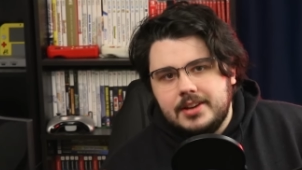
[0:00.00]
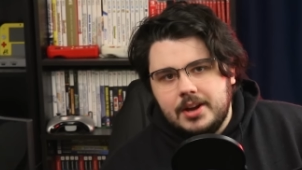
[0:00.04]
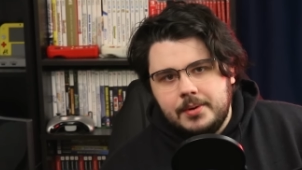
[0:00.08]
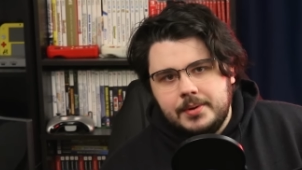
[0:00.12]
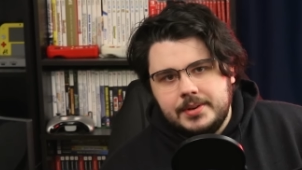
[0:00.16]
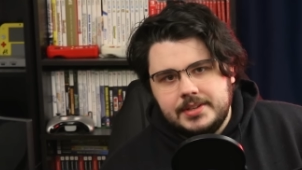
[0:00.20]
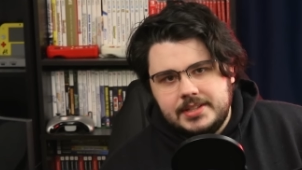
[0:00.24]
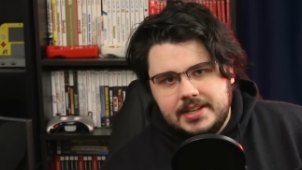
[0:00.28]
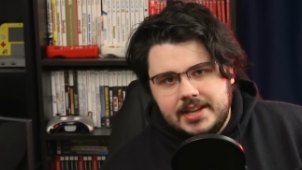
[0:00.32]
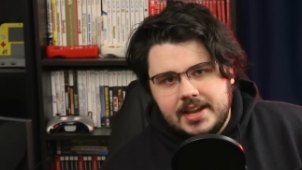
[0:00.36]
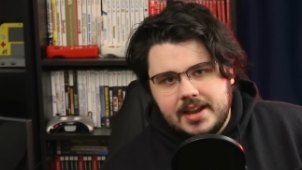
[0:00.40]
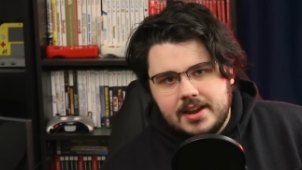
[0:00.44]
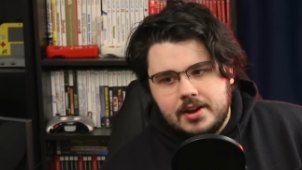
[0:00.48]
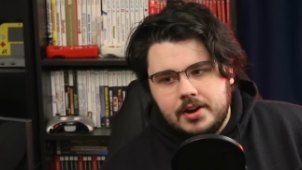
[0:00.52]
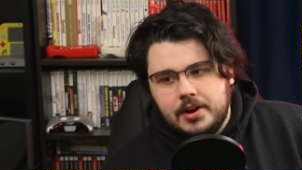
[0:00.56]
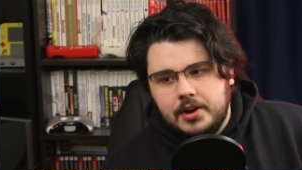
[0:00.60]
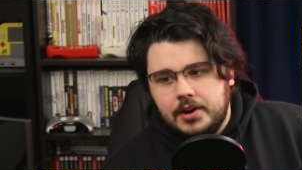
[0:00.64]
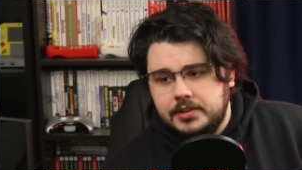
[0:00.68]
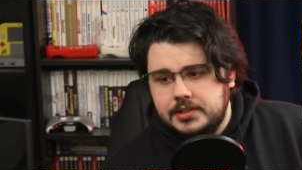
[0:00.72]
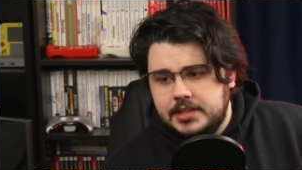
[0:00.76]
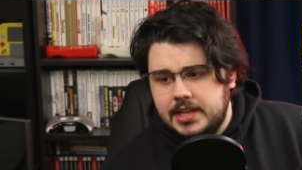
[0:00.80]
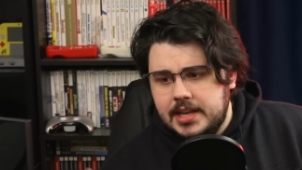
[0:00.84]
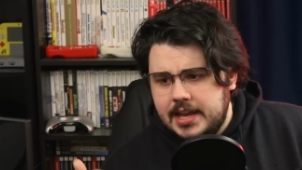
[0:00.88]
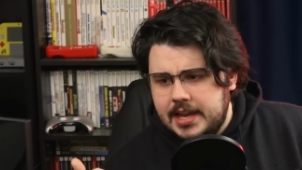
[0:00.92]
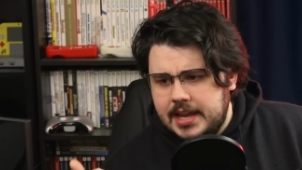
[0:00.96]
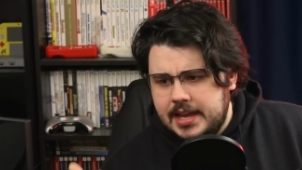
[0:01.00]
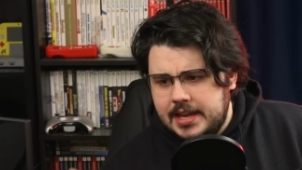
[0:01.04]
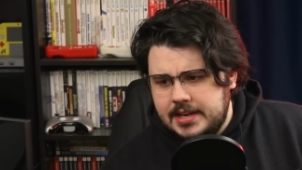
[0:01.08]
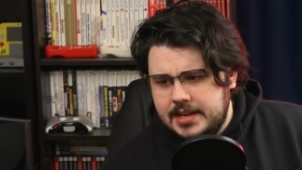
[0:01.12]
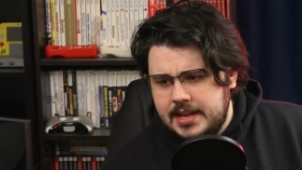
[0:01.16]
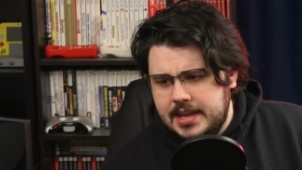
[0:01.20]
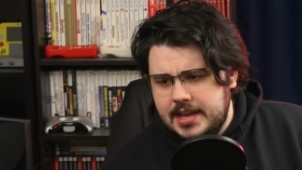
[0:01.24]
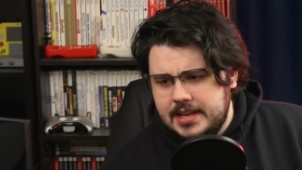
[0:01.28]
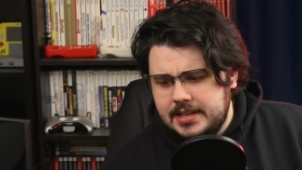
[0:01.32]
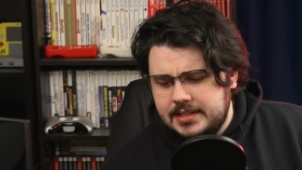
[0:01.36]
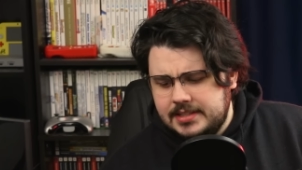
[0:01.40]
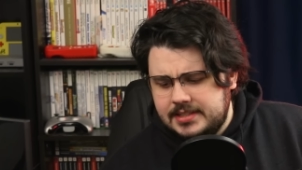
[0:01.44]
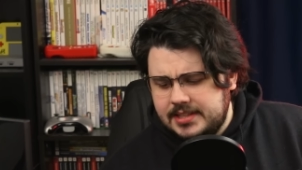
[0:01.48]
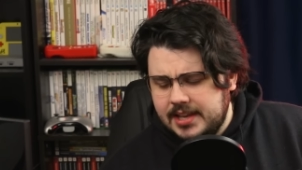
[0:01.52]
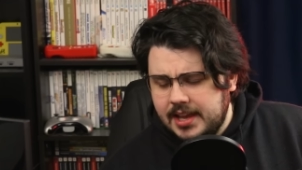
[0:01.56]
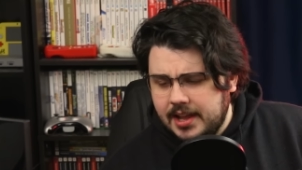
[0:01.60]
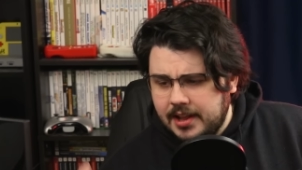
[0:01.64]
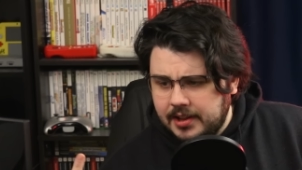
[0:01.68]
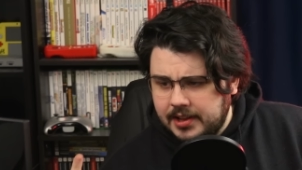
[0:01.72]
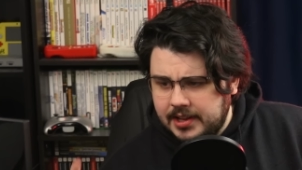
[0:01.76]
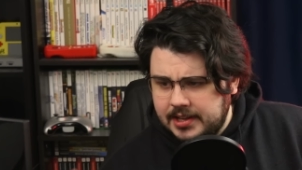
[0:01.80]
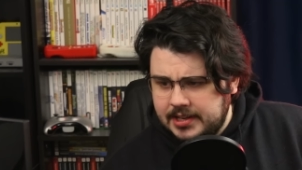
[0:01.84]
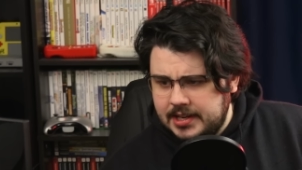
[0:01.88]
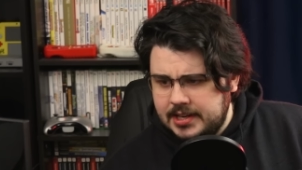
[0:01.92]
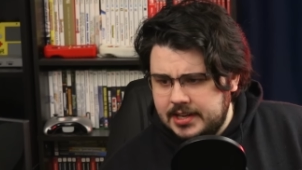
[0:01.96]
going to get called an
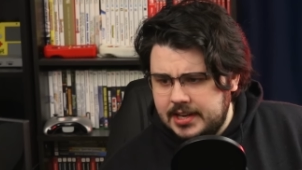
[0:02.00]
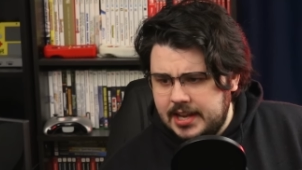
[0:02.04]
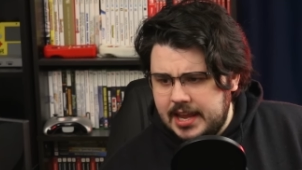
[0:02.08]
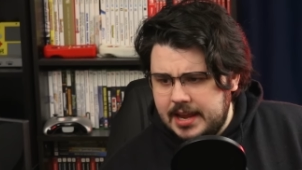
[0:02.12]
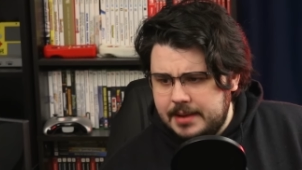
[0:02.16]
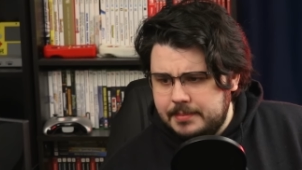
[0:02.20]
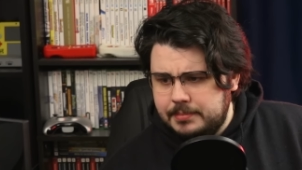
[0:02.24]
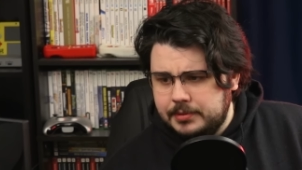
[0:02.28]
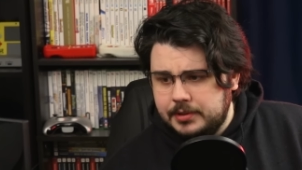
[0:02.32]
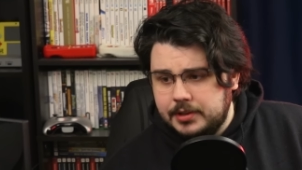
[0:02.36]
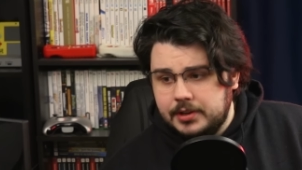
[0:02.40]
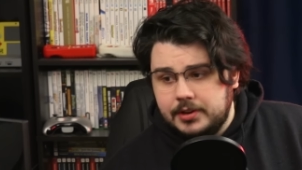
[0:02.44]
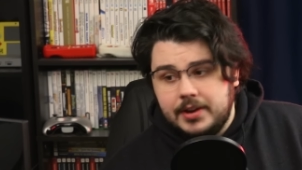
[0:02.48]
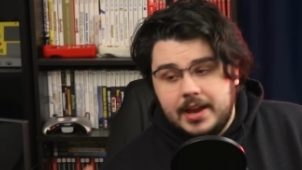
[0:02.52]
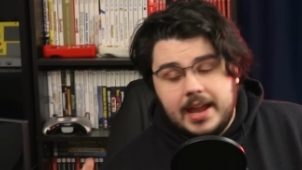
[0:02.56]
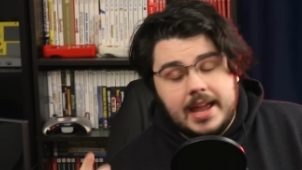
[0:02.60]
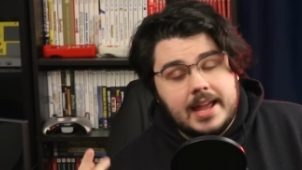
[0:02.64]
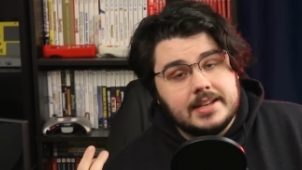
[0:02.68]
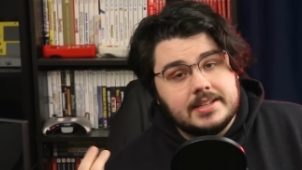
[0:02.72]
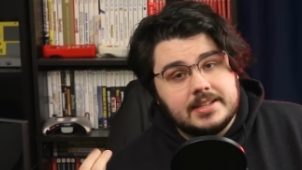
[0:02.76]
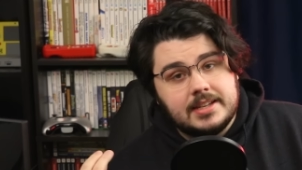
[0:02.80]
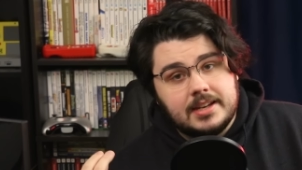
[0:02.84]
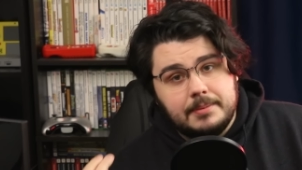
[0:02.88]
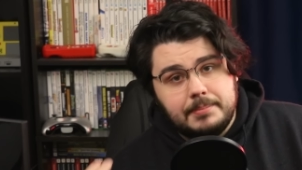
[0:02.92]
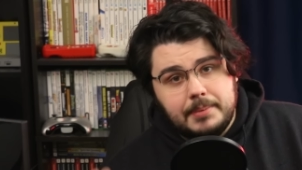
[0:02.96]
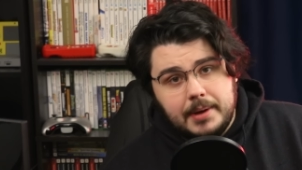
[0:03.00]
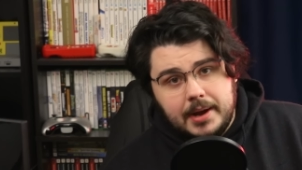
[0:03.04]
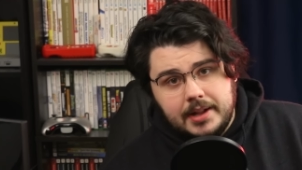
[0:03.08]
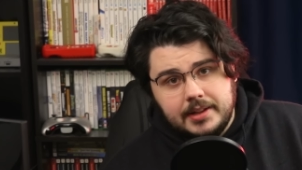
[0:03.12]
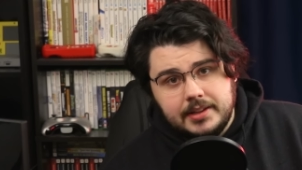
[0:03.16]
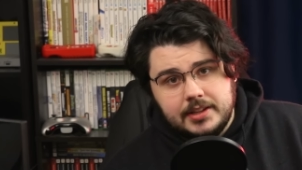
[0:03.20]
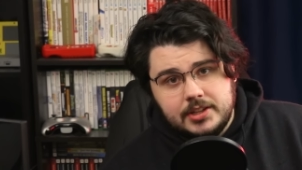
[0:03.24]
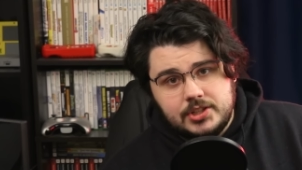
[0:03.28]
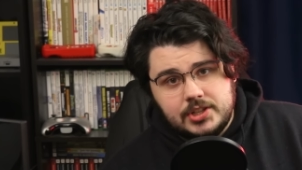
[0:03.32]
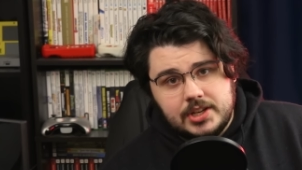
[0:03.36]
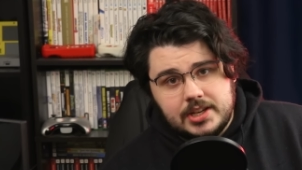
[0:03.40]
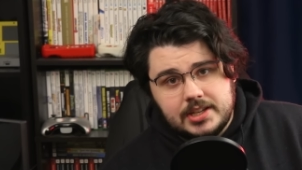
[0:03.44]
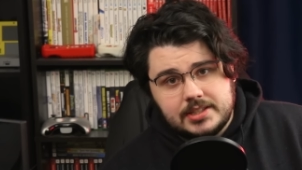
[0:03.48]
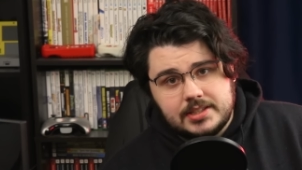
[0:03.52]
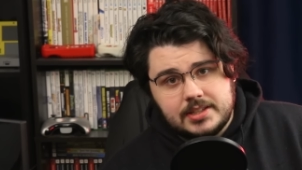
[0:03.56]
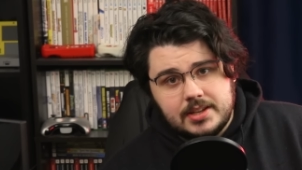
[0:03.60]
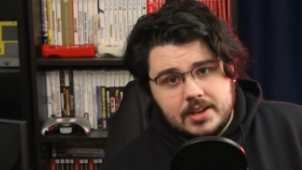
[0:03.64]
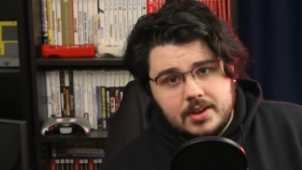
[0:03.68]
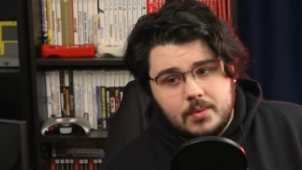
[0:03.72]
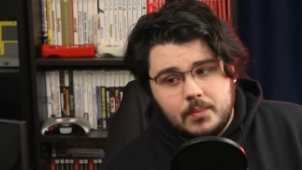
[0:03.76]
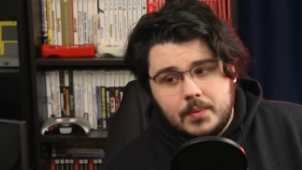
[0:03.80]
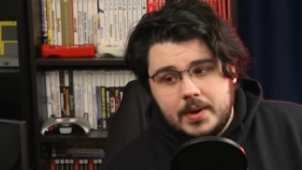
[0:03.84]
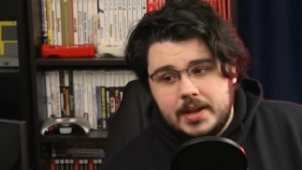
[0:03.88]
incel, an enabler, and an apologist.